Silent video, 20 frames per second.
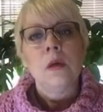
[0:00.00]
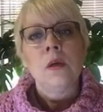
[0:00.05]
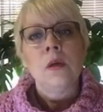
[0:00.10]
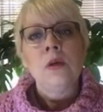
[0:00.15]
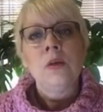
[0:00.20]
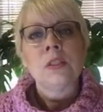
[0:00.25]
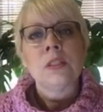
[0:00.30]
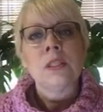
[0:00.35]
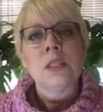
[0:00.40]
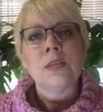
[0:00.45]

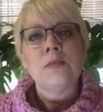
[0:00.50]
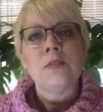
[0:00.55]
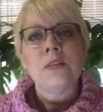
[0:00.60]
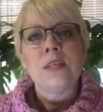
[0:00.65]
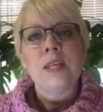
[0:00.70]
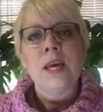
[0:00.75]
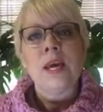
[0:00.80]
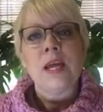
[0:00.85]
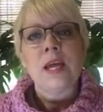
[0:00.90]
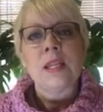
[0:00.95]
Used to live
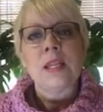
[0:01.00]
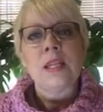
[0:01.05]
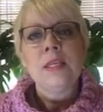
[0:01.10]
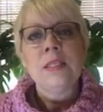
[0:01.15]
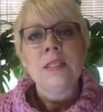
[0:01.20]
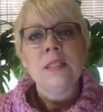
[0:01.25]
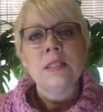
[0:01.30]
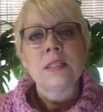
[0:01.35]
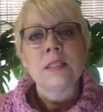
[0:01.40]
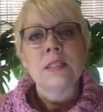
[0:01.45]
in
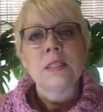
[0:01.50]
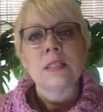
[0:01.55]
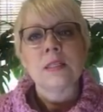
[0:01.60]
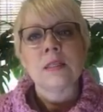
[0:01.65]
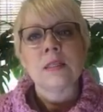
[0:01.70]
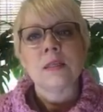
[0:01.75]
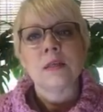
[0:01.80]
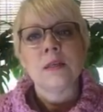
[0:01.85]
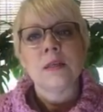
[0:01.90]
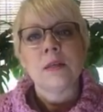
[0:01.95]
Dallas.
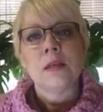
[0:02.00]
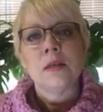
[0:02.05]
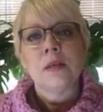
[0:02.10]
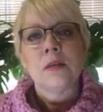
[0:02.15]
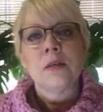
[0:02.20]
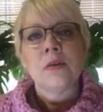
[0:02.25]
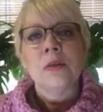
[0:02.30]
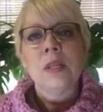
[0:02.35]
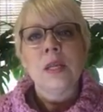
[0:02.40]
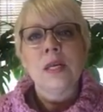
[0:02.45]

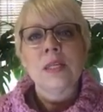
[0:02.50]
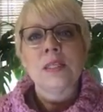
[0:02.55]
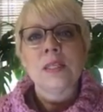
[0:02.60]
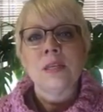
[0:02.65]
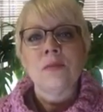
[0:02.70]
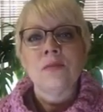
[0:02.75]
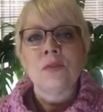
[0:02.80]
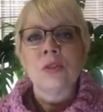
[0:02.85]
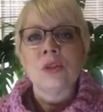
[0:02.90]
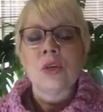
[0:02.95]
Would like to
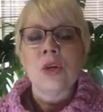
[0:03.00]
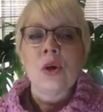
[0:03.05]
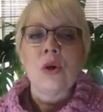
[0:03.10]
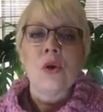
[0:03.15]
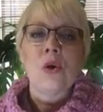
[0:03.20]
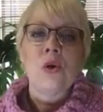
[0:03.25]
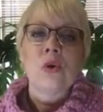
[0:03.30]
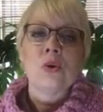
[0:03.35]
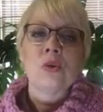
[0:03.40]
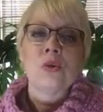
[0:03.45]
have
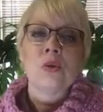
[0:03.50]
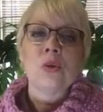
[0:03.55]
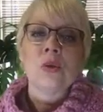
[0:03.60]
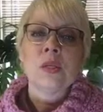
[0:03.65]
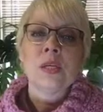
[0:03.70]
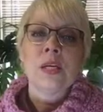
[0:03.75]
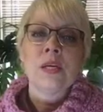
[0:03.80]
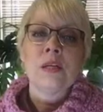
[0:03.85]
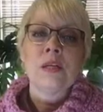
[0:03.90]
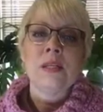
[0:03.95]
snow.
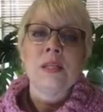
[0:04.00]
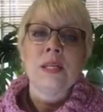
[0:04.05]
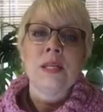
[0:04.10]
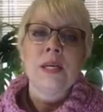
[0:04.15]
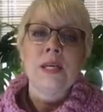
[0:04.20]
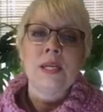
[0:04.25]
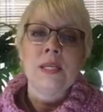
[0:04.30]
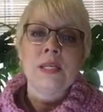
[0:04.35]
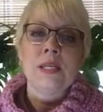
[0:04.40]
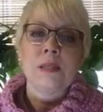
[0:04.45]
North
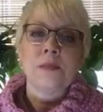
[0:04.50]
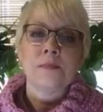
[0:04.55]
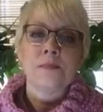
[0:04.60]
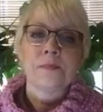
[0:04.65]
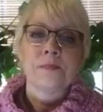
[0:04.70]
Carolina.